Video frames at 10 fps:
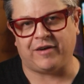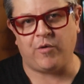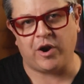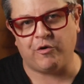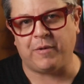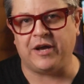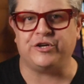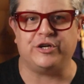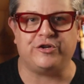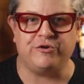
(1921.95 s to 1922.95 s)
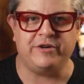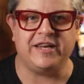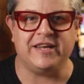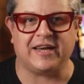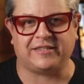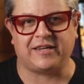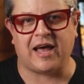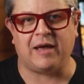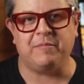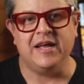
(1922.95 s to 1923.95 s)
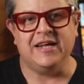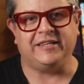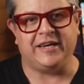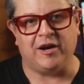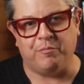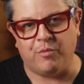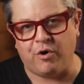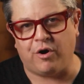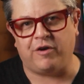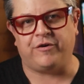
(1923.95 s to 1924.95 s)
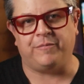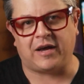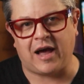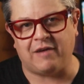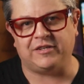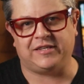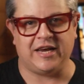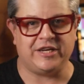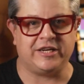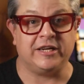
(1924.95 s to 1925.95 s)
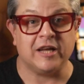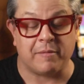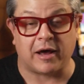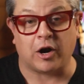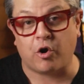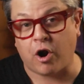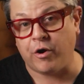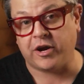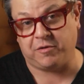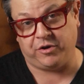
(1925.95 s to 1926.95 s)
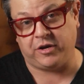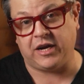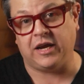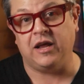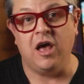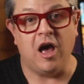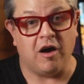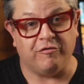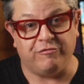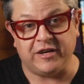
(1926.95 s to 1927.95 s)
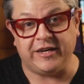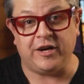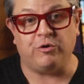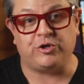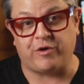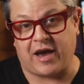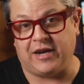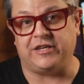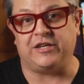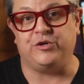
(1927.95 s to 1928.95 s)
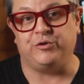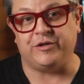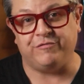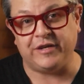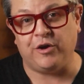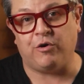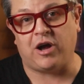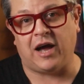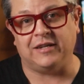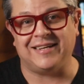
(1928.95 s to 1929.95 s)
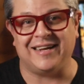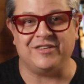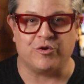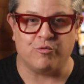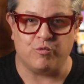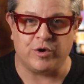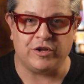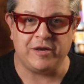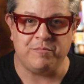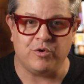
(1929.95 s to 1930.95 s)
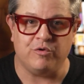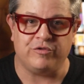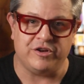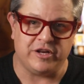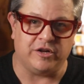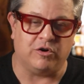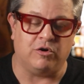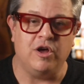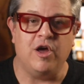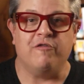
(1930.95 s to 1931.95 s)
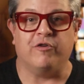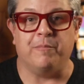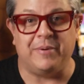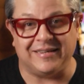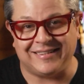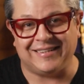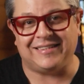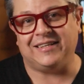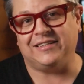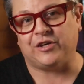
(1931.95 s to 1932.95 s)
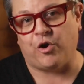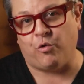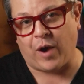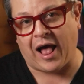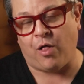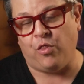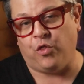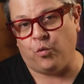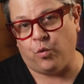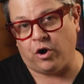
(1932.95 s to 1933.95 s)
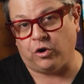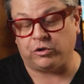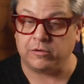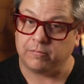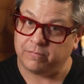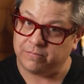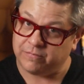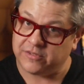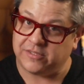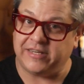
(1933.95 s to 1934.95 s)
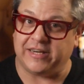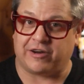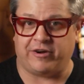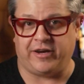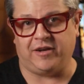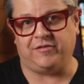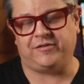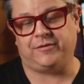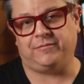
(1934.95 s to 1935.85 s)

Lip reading: I want to remind you to tune in next time to hear more from the conversation about a growing community of video strategists using video content to really move the needle for businesses around the world. See ya, creatives.